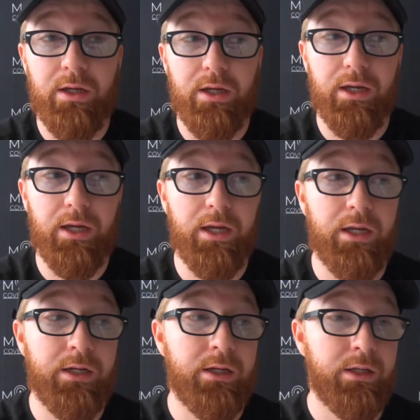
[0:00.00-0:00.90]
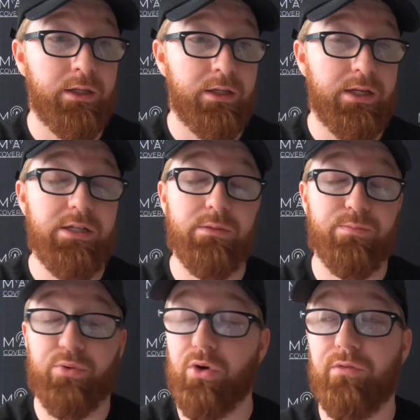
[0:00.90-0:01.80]
and he's
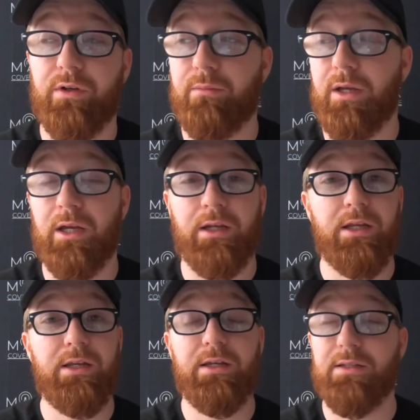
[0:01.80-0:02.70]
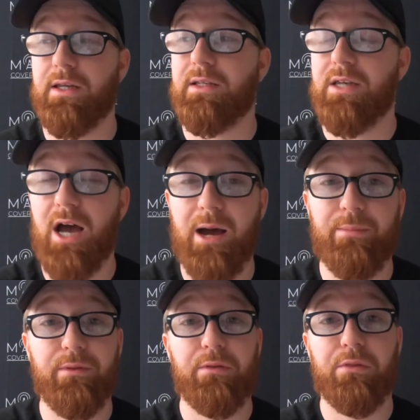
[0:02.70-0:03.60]
proven, man, he is a
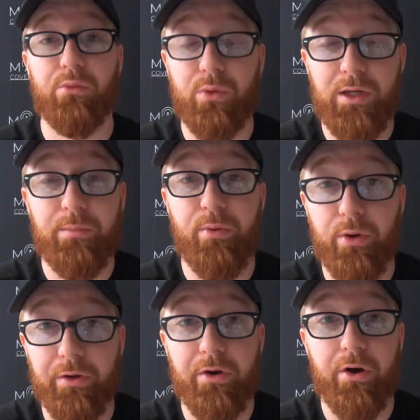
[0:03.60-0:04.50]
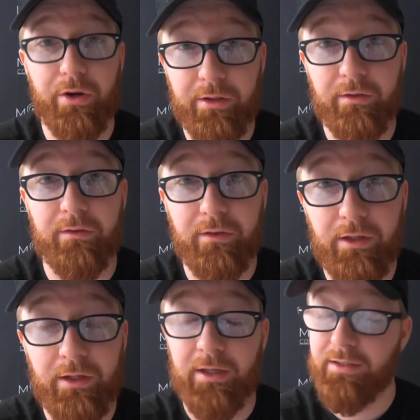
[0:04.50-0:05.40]
top 3 point guard in this
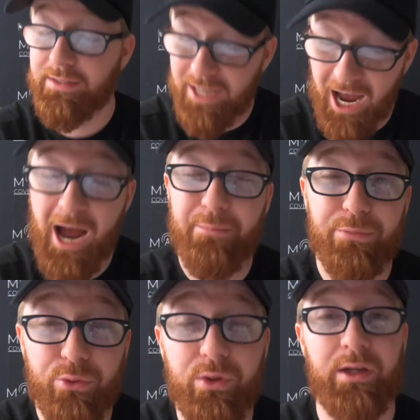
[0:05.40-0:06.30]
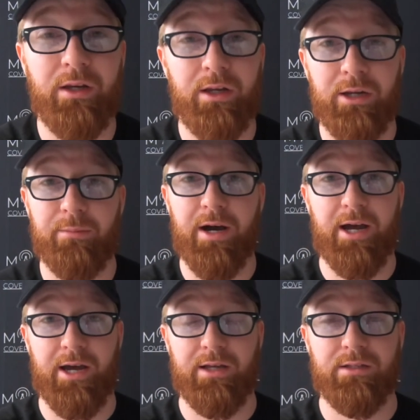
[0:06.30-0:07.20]
league. Top 3 in my
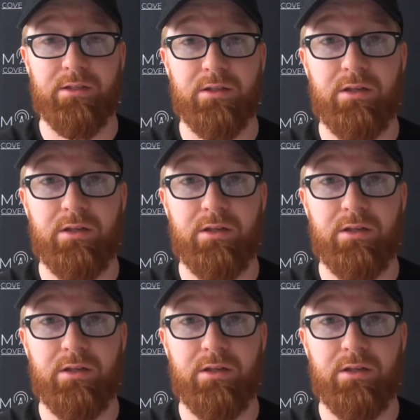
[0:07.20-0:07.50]
eyes.